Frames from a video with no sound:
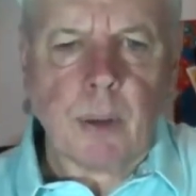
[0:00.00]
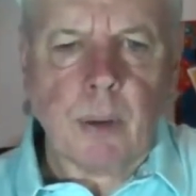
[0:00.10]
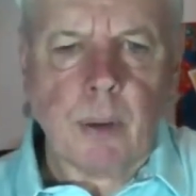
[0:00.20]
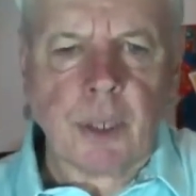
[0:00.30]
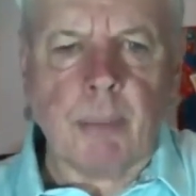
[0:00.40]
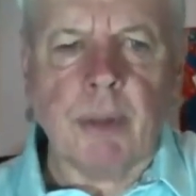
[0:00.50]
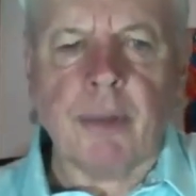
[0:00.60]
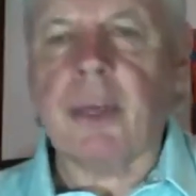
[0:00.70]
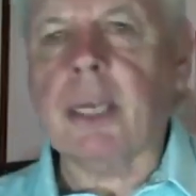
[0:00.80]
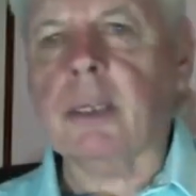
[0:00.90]
some of
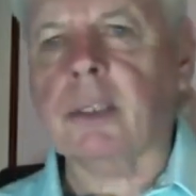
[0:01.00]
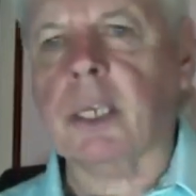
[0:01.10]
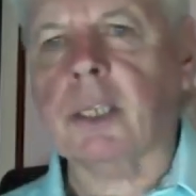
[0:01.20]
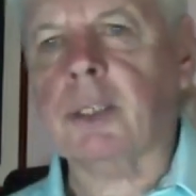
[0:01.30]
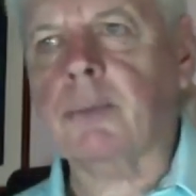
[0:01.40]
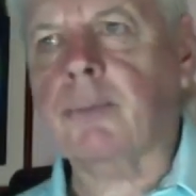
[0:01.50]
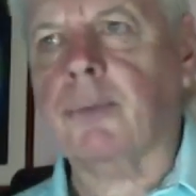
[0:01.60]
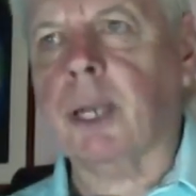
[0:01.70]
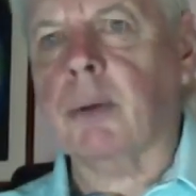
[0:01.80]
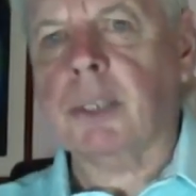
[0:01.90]
the things this
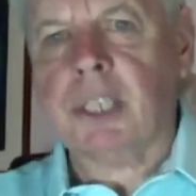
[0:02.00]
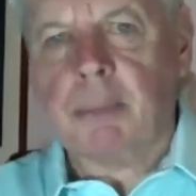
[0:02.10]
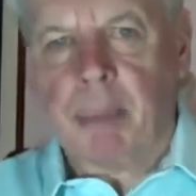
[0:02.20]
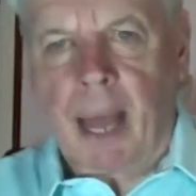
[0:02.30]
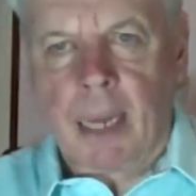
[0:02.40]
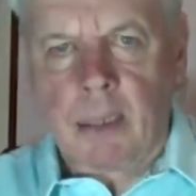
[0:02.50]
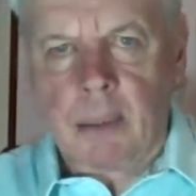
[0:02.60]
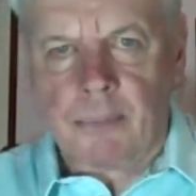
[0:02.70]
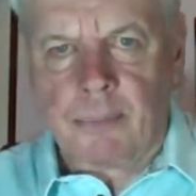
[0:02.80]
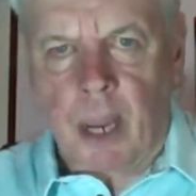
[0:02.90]
frequency band
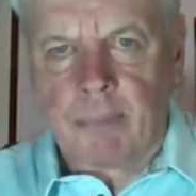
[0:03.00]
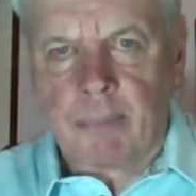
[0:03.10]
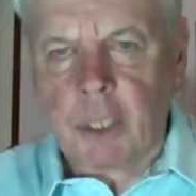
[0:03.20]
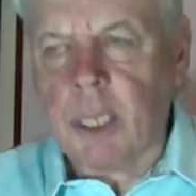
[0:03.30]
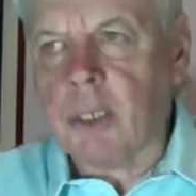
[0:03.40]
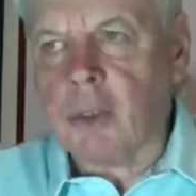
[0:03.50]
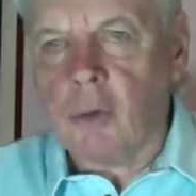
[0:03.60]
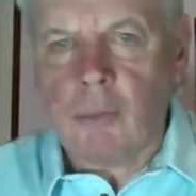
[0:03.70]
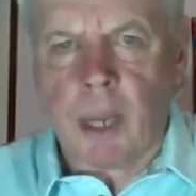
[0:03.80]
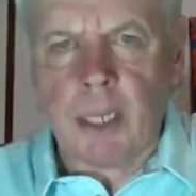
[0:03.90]
of 5G is
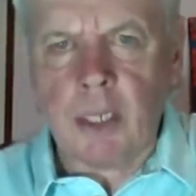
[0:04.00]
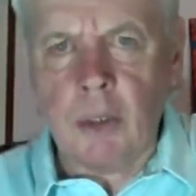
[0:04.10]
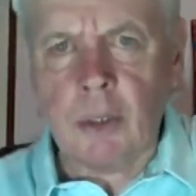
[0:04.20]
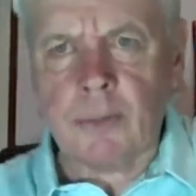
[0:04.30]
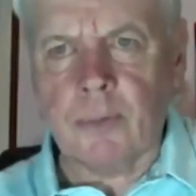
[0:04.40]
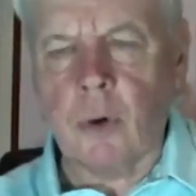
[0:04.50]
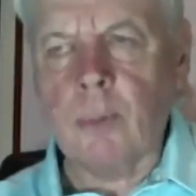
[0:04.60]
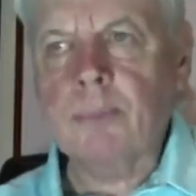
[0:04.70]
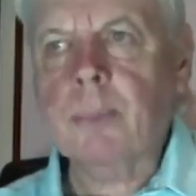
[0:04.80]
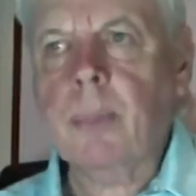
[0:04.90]
already used
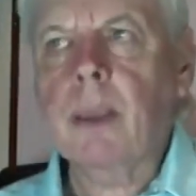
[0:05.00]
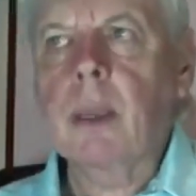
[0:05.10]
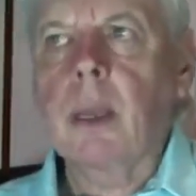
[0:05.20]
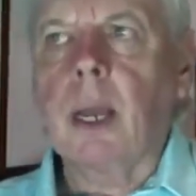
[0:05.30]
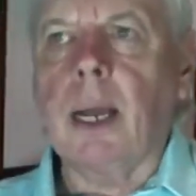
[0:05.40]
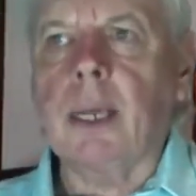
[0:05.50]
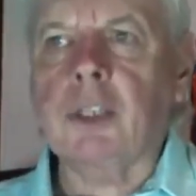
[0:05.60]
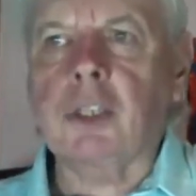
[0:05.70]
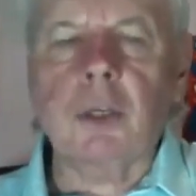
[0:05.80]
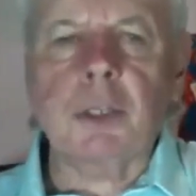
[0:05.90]
for.
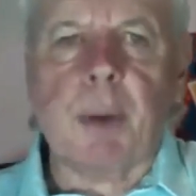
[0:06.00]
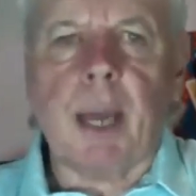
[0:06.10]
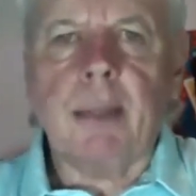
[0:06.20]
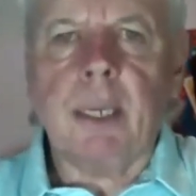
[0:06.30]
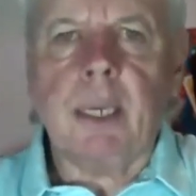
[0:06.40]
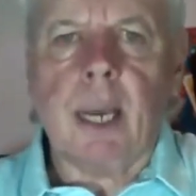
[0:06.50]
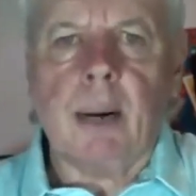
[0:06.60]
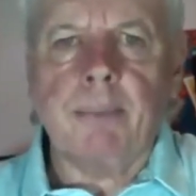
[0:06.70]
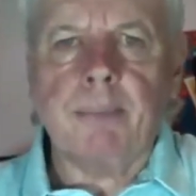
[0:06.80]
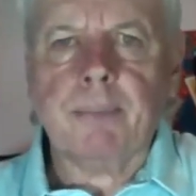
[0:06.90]
It's used by
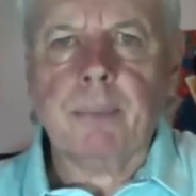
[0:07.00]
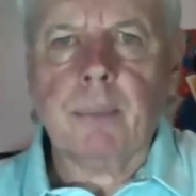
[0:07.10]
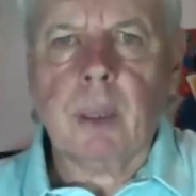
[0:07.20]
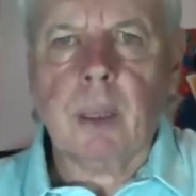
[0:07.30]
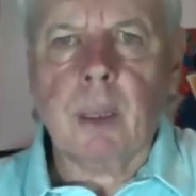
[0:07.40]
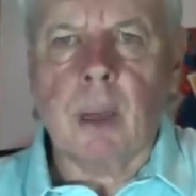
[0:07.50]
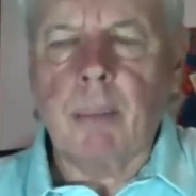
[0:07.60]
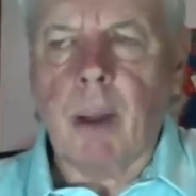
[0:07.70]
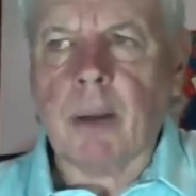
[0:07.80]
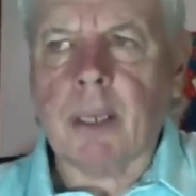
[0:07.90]
the
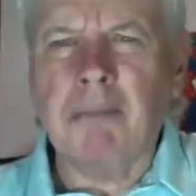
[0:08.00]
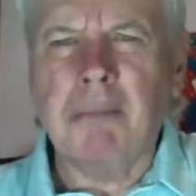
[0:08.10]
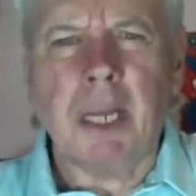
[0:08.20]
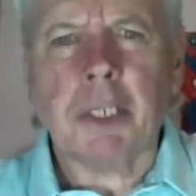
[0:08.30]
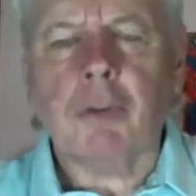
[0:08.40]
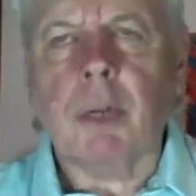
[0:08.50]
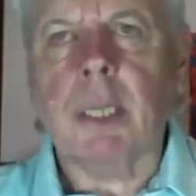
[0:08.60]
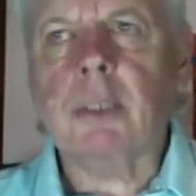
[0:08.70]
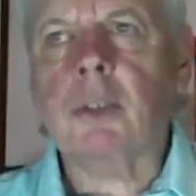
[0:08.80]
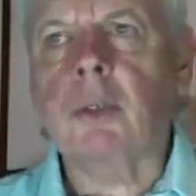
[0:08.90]
American
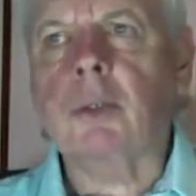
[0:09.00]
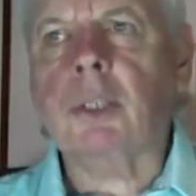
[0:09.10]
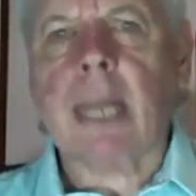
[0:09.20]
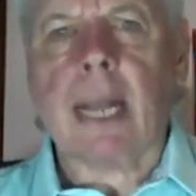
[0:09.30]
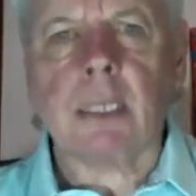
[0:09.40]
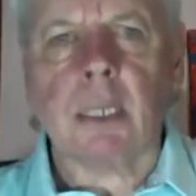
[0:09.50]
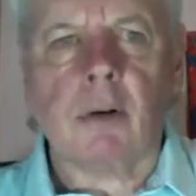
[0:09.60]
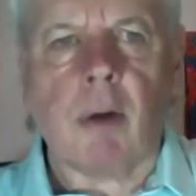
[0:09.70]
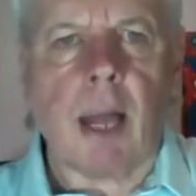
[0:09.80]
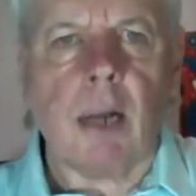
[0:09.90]
military to scatter
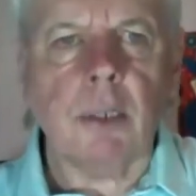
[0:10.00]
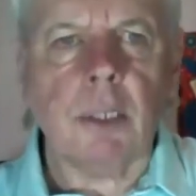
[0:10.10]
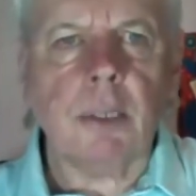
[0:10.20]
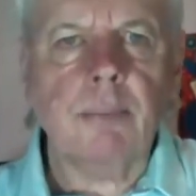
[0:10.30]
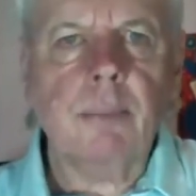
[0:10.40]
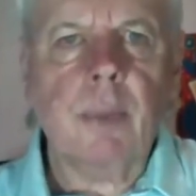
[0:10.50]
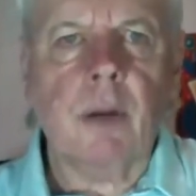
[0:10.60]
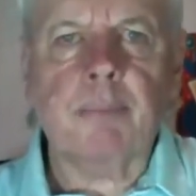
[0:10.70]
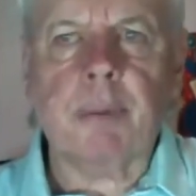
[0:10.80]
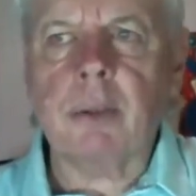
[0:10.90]
crowds
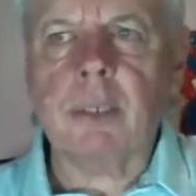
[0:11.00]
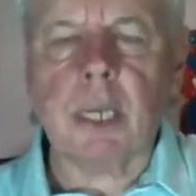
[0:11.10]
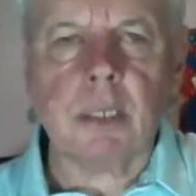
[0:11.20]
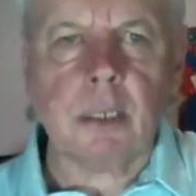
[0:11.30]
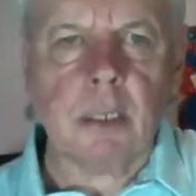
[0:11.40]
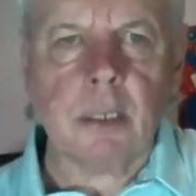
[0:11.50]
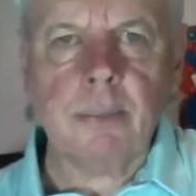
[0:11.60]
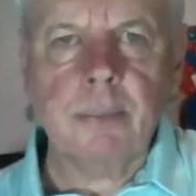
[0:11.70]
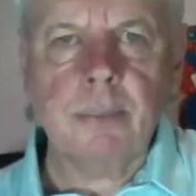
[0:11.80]
of protesters,